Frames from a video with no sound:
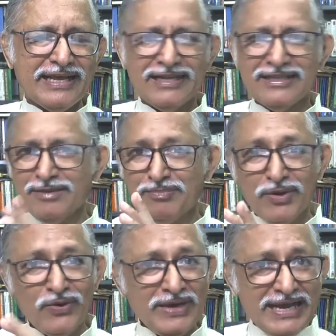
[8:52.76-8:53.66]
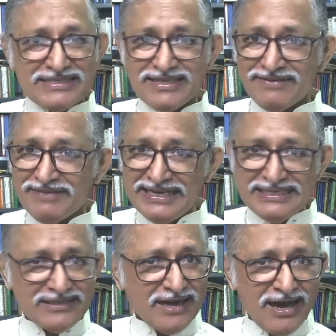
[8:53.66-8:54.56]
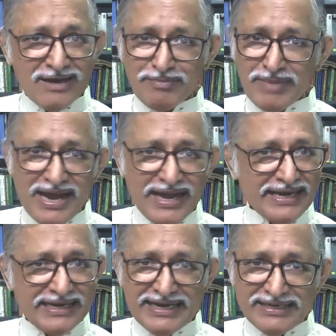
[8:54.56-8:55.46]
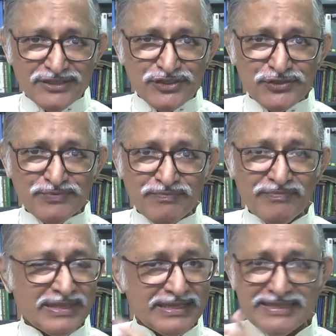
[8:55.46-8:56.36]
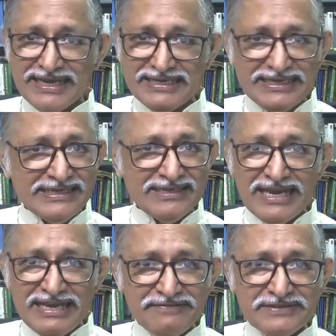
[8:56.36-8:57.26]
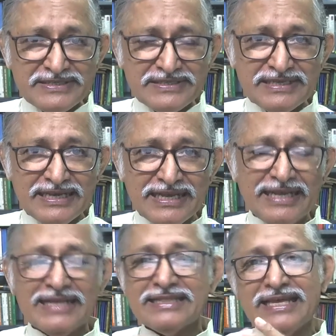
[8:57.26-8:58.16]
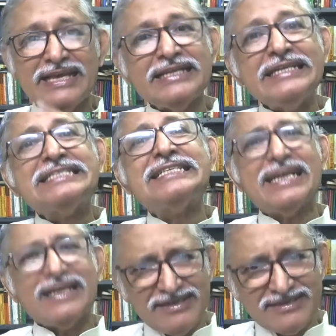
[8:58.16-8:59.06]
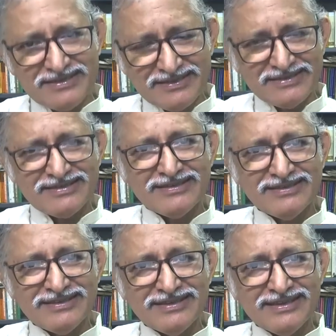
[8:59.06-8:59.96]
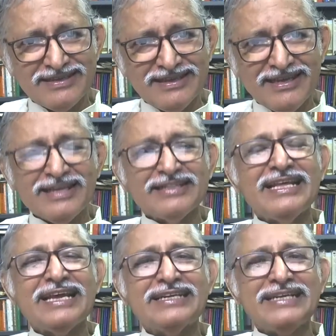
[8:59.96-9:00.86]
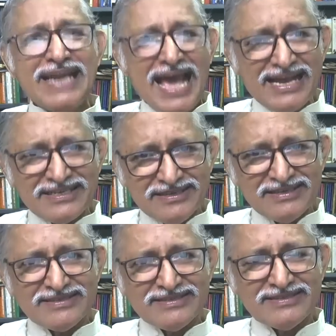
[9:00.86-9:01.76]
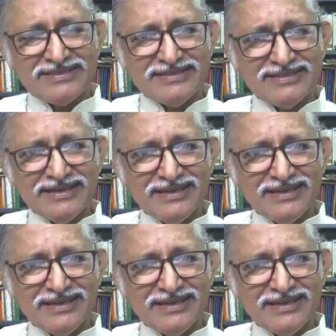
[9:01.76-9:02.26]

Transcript: And the plow has a very sharp iron edge. They need knives. They need sickles. They need axes.